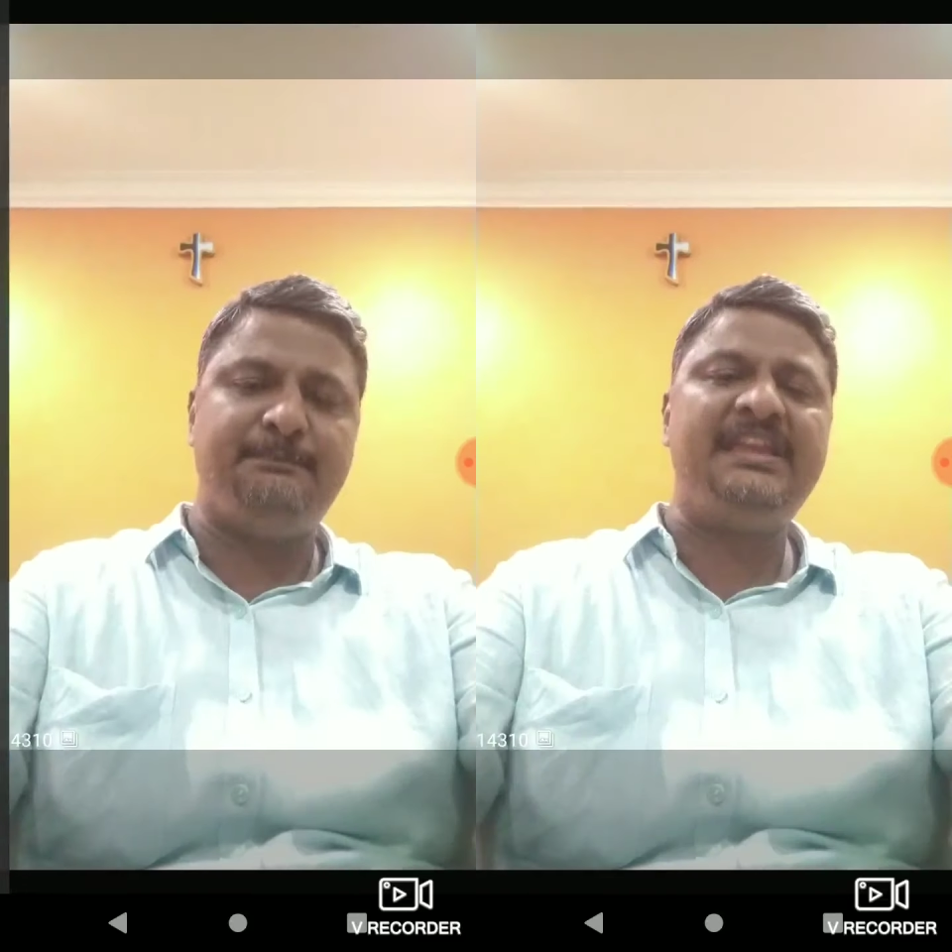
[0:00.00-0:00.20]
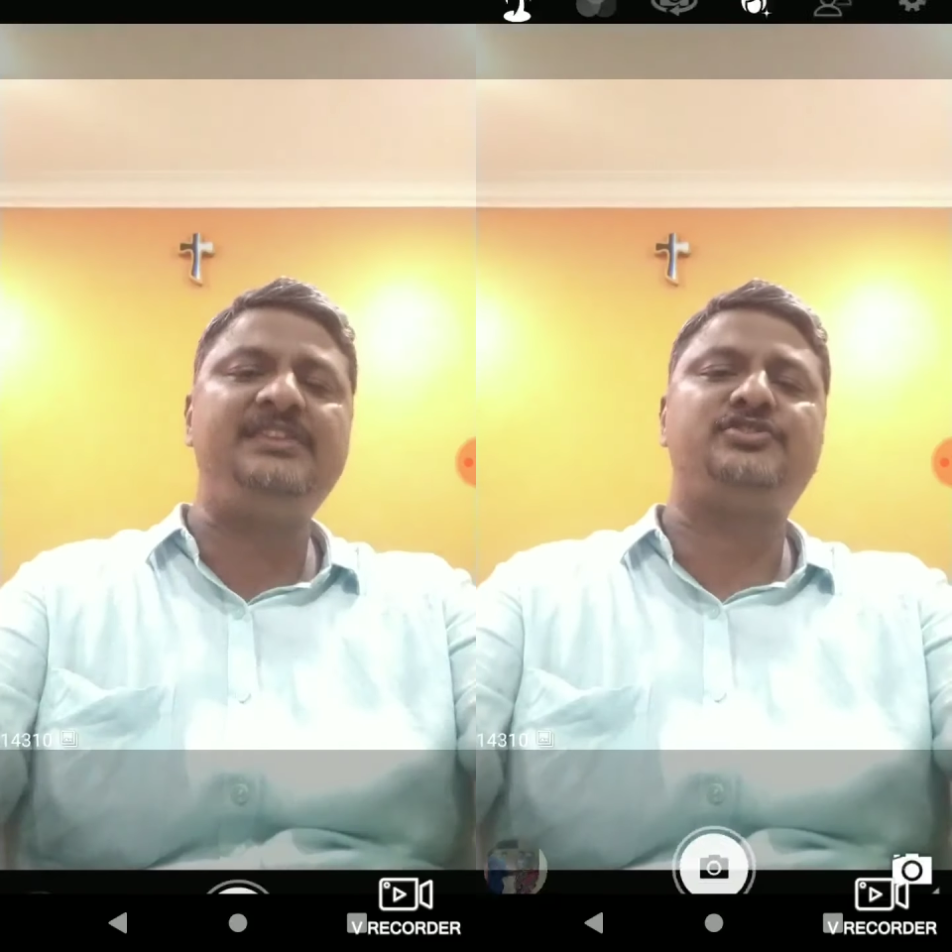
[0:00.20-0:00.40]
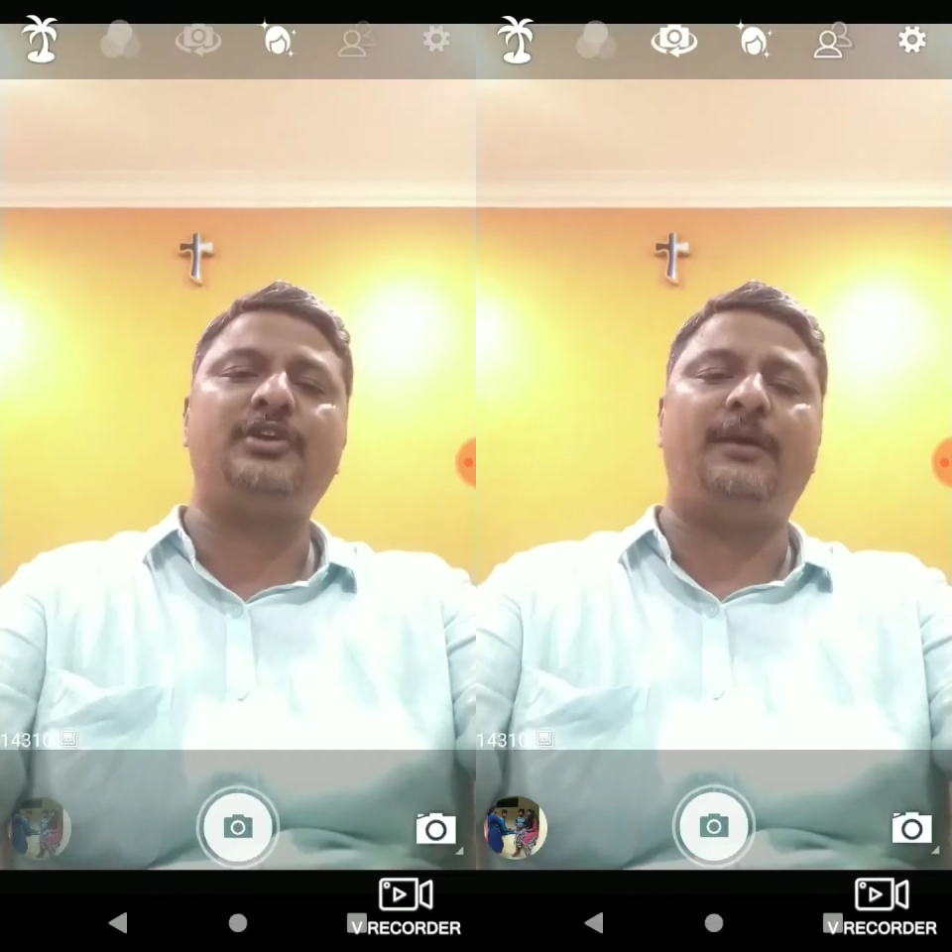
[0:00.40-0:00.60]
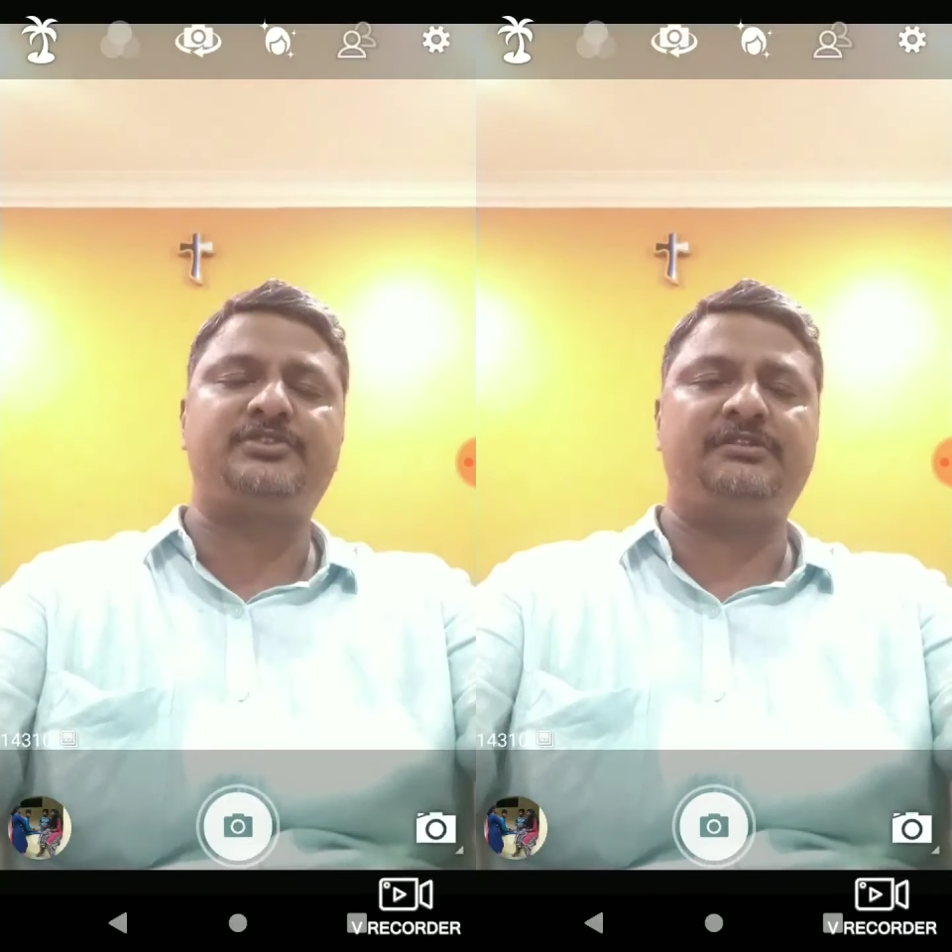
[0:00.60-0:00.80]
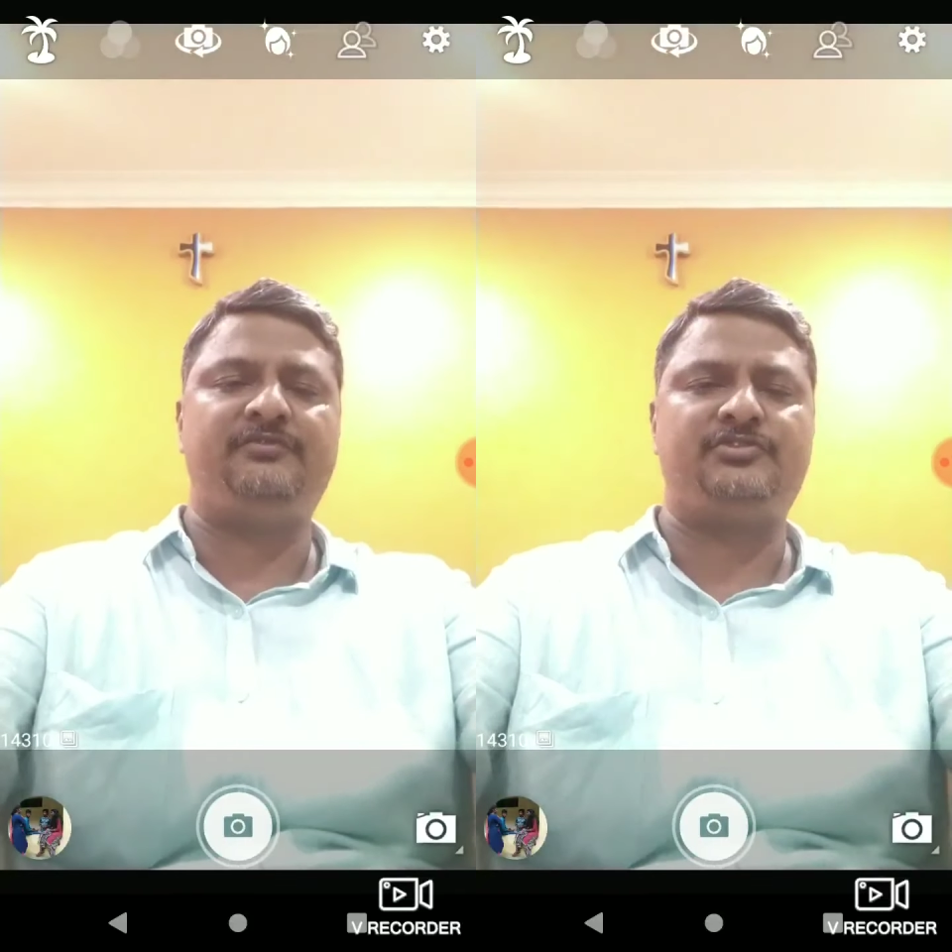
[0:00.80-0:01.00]
beach
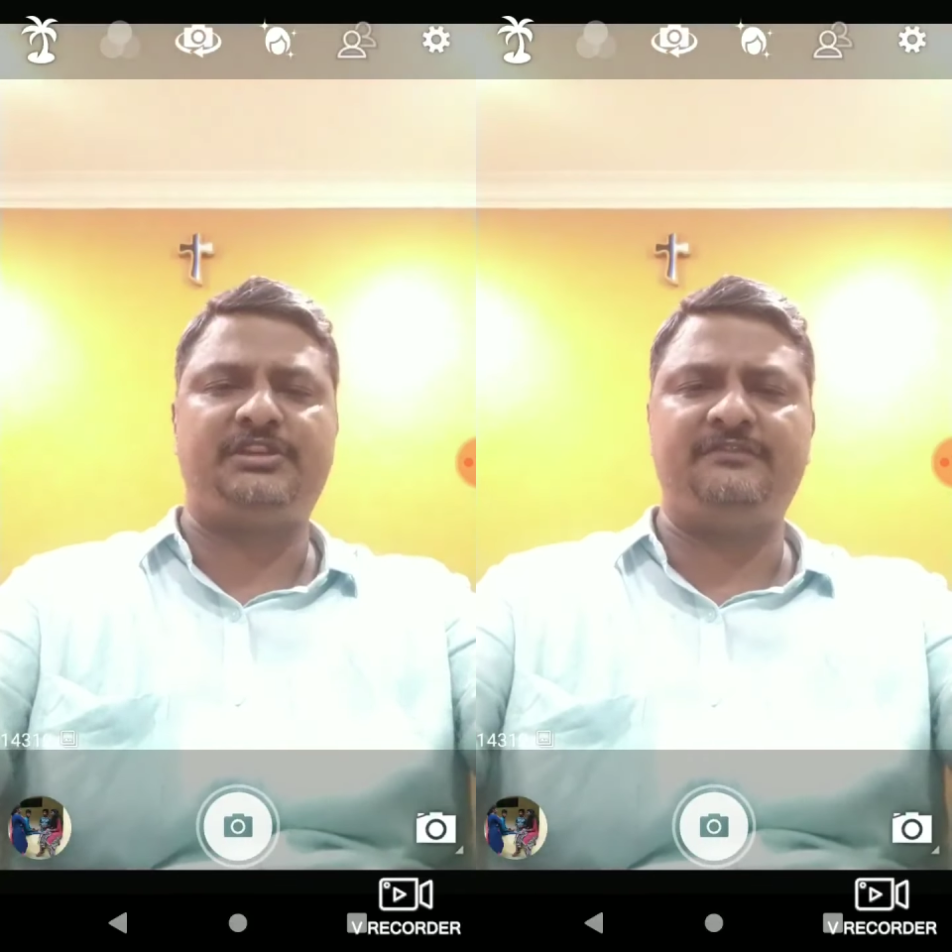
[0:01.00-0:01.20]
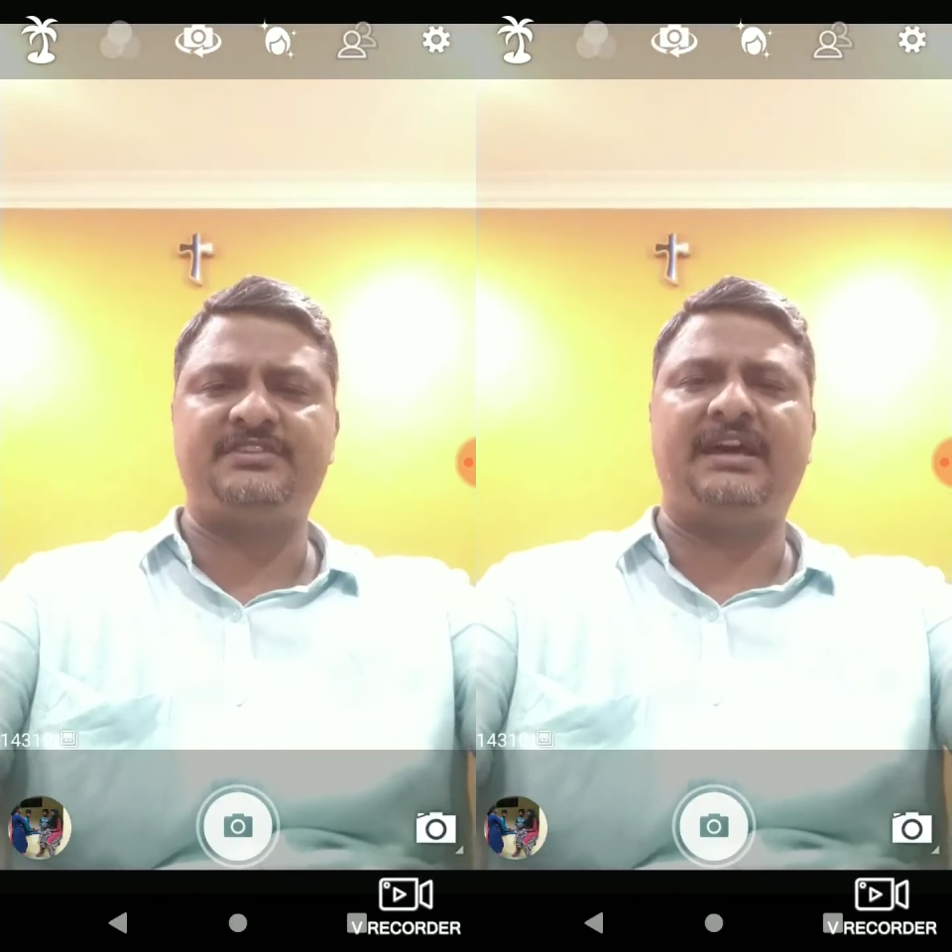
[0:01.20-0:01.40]
option, which gives